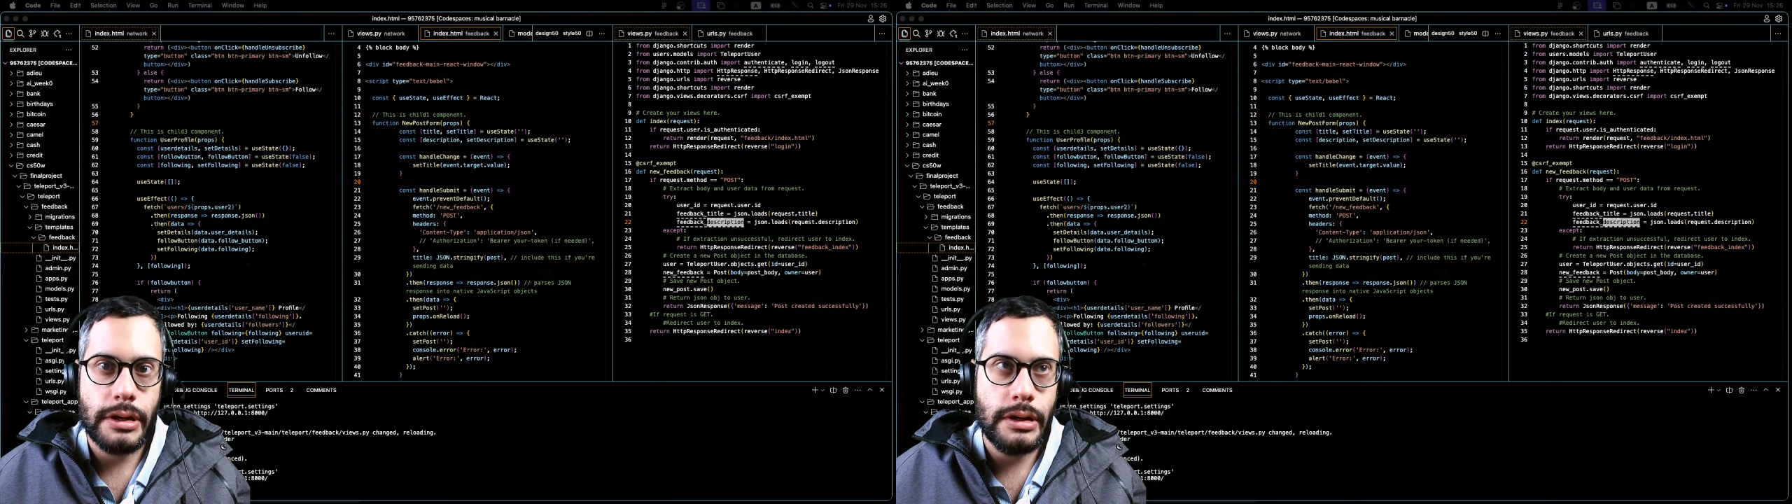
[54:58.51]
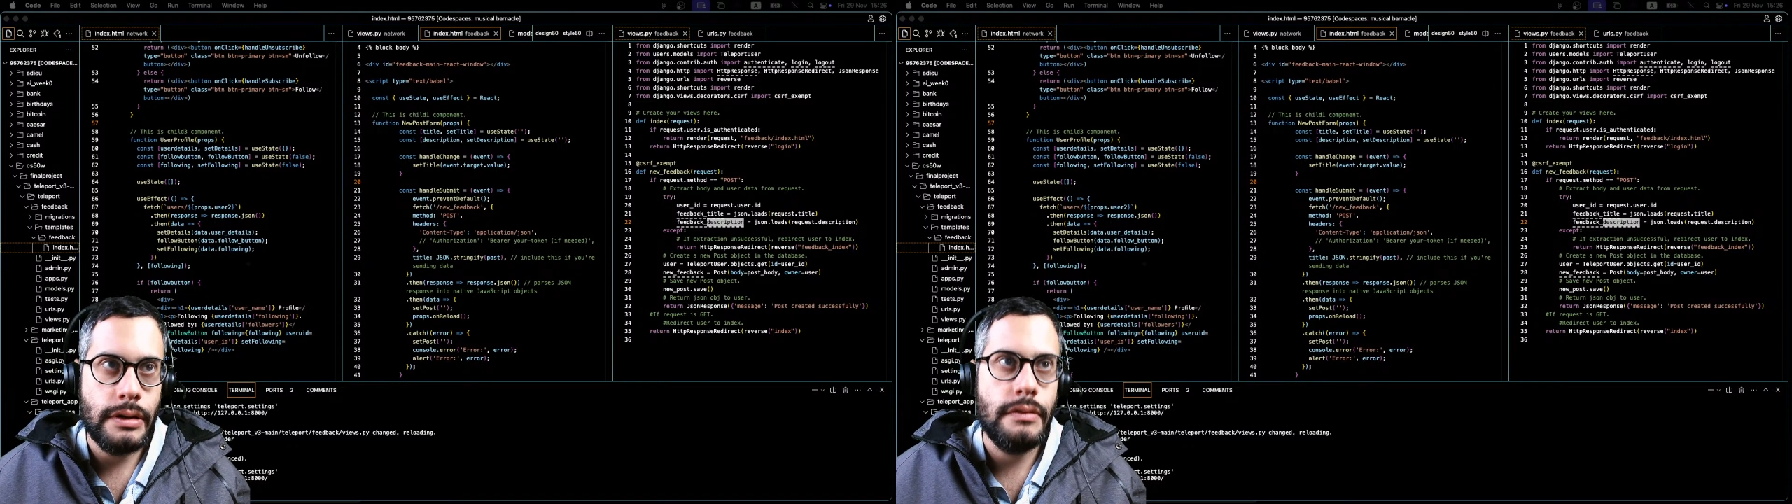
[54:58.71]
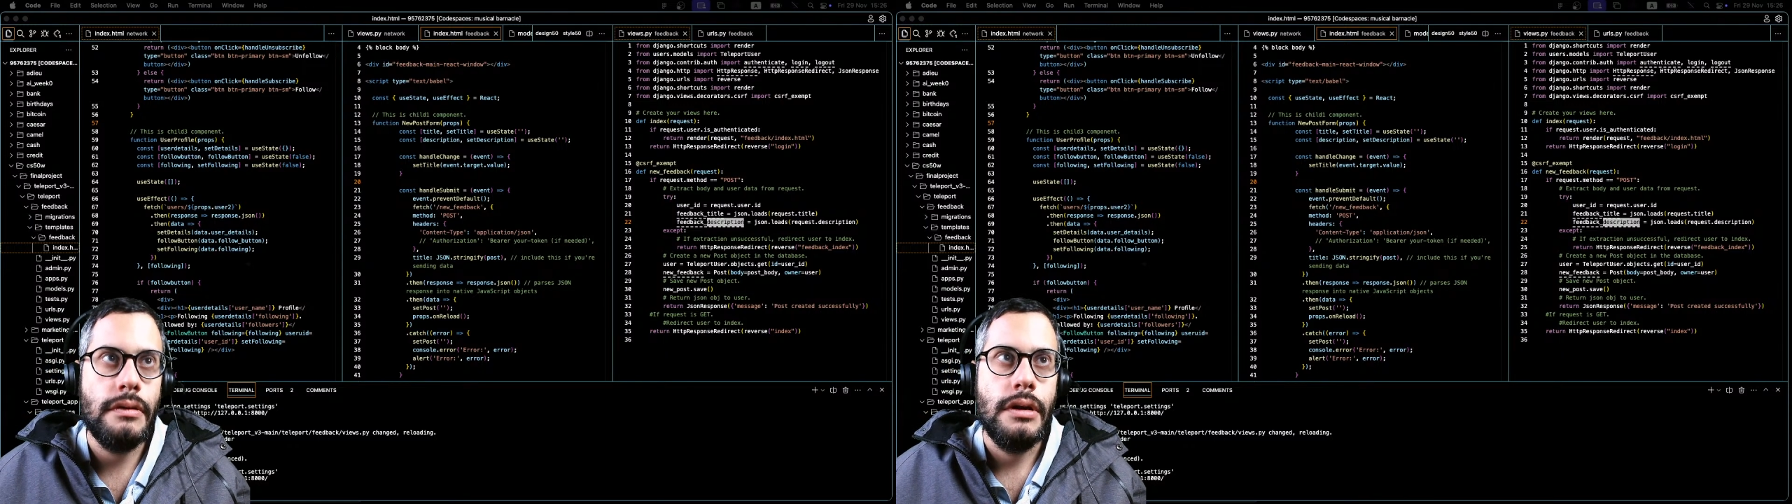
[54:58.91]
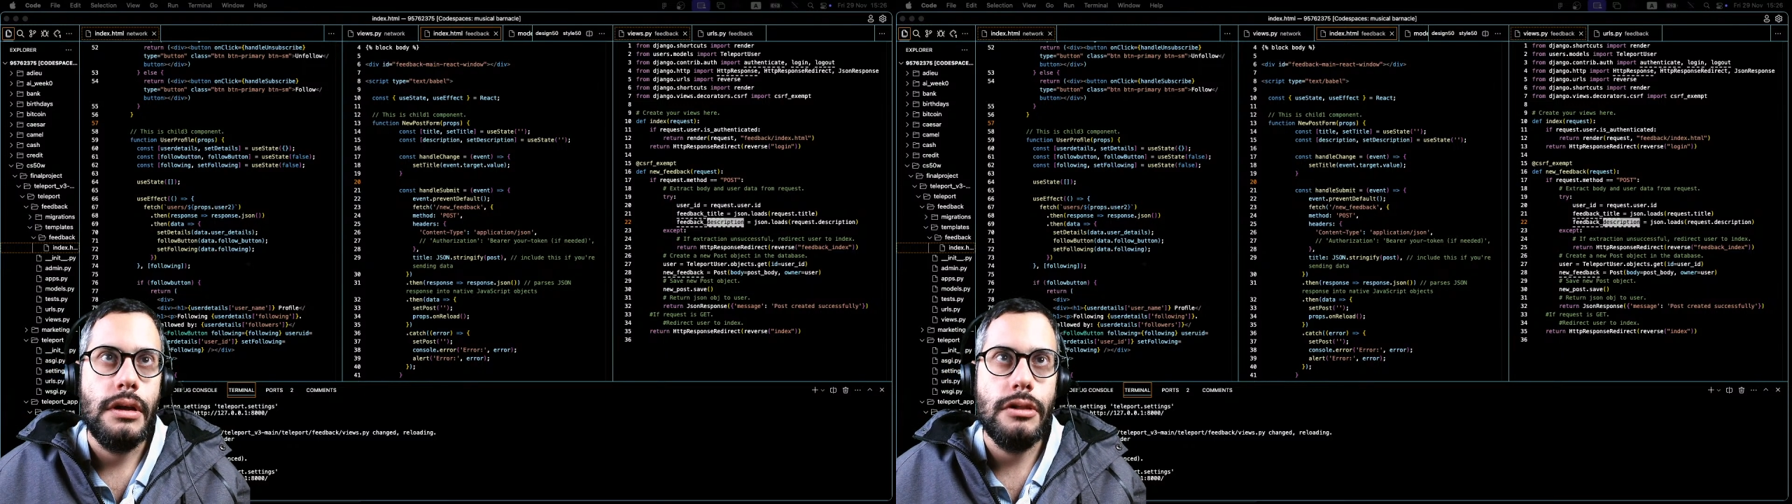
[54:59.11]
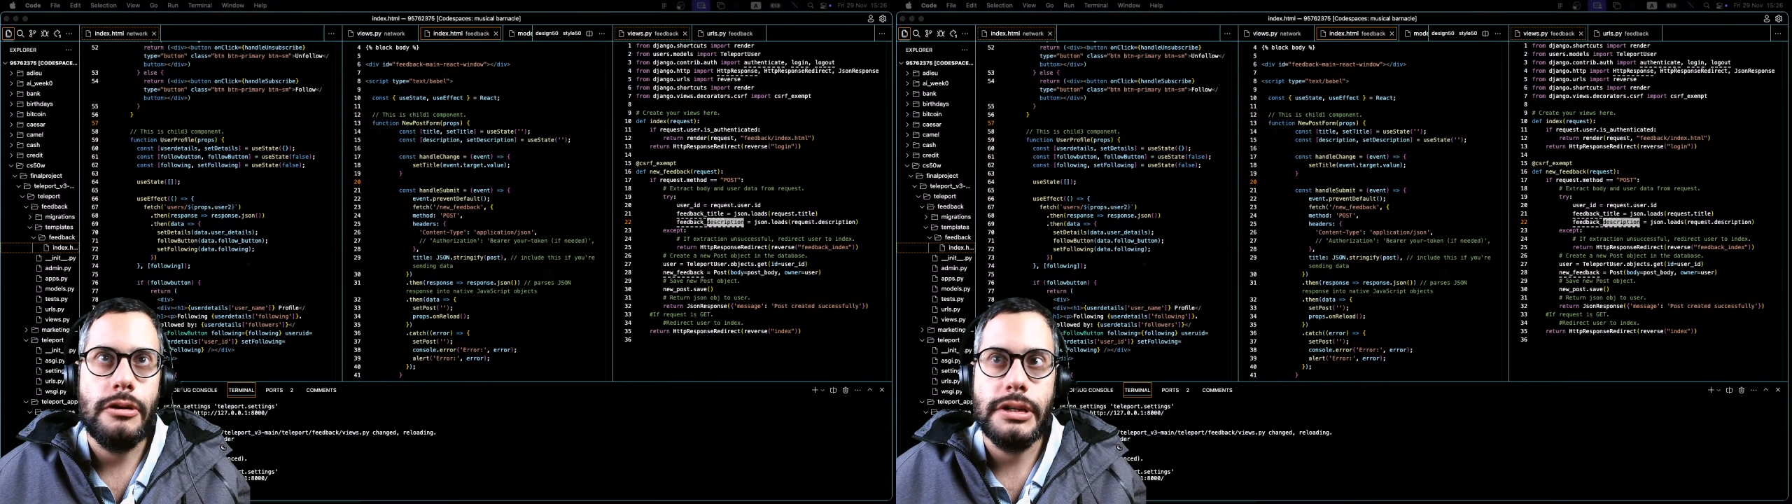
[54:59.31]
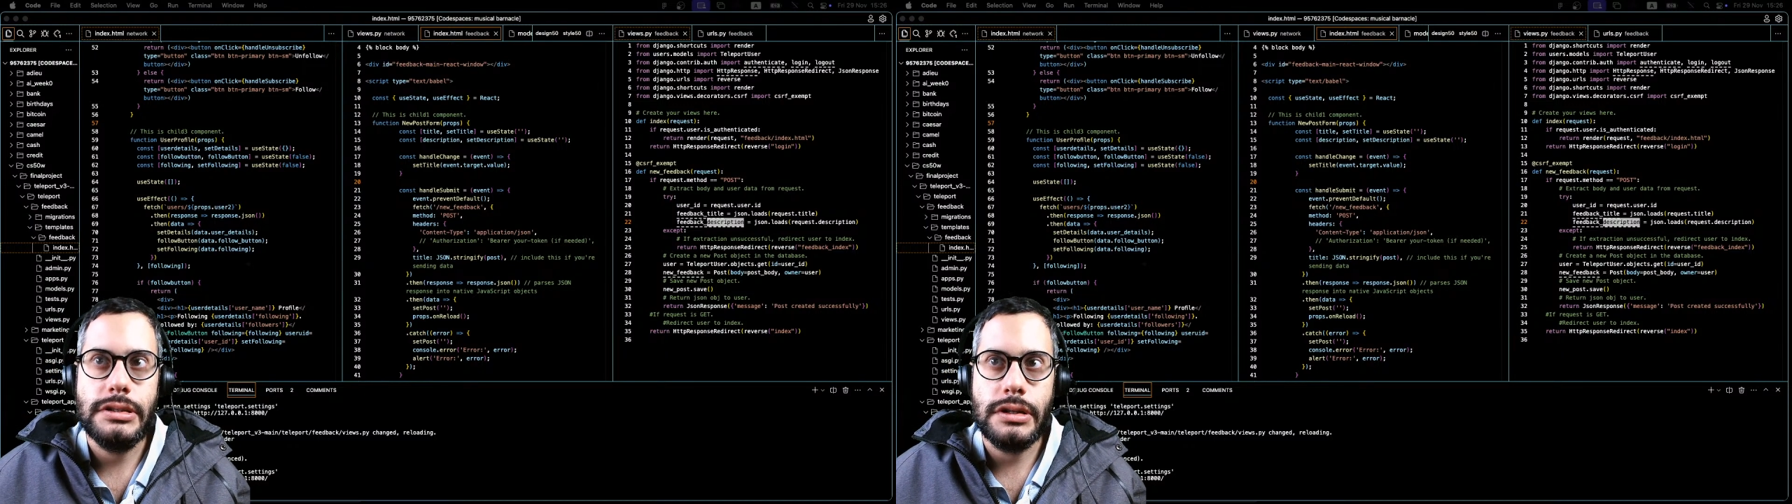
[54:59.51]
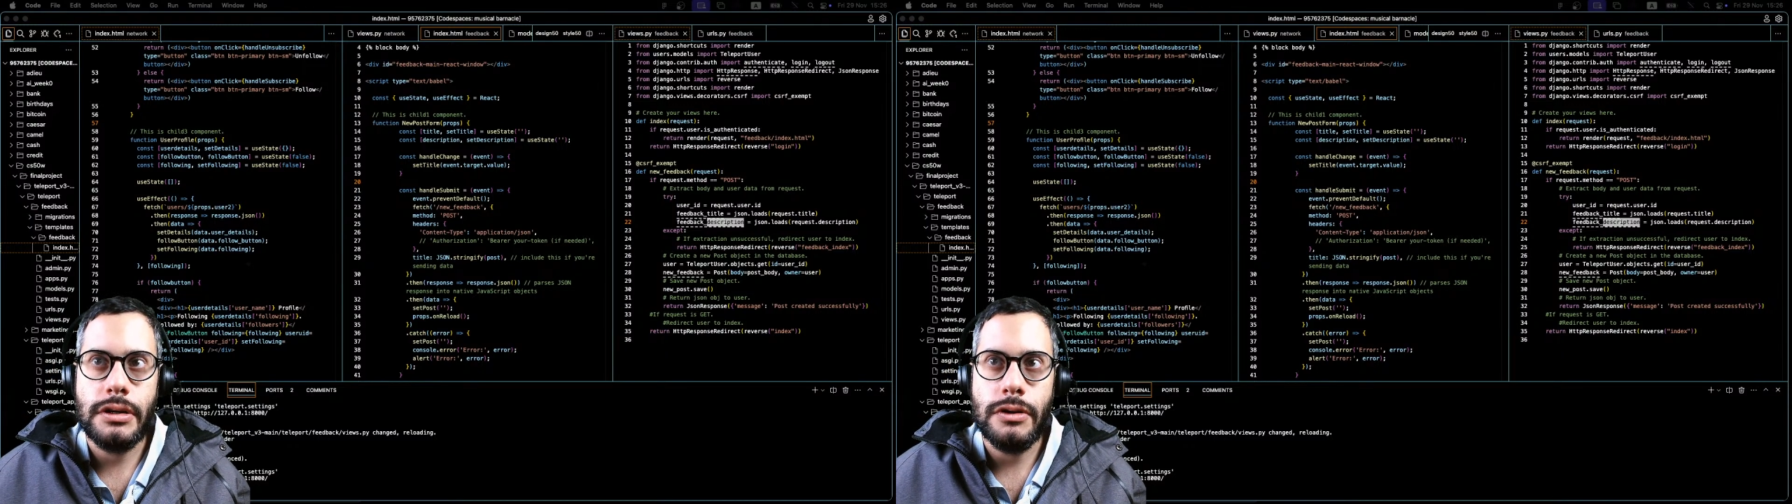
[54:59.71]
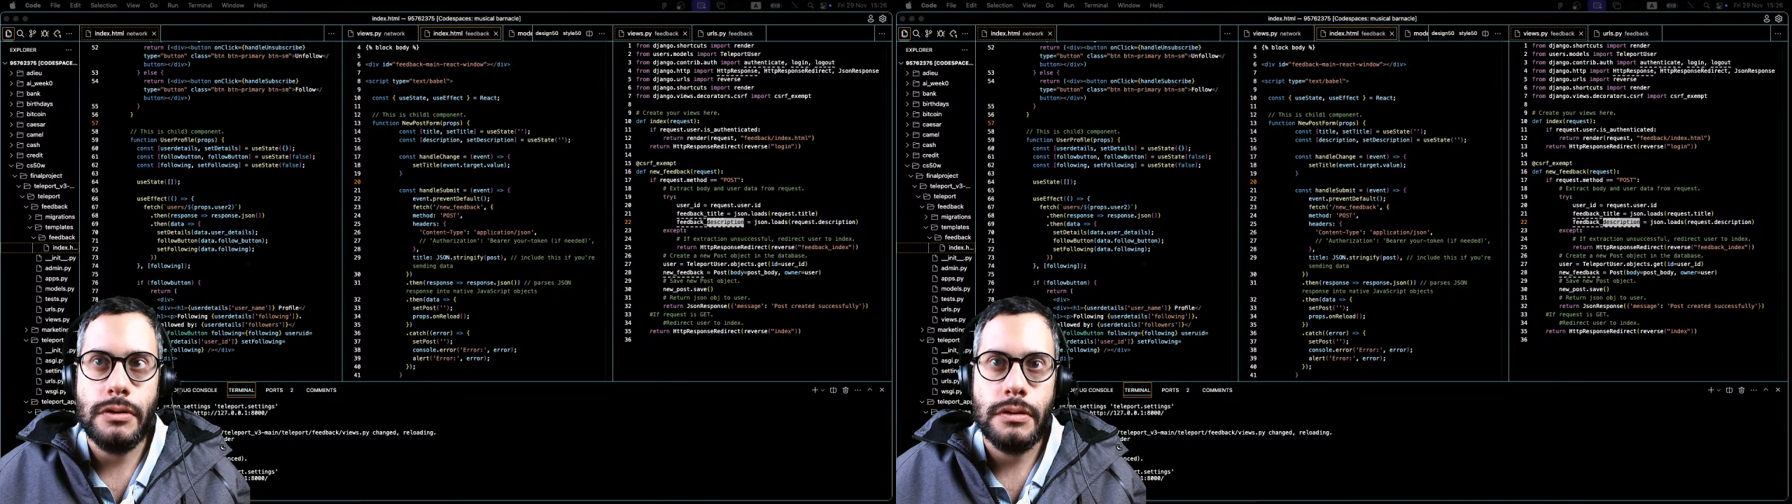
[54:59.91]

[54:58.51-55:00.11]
in learning to code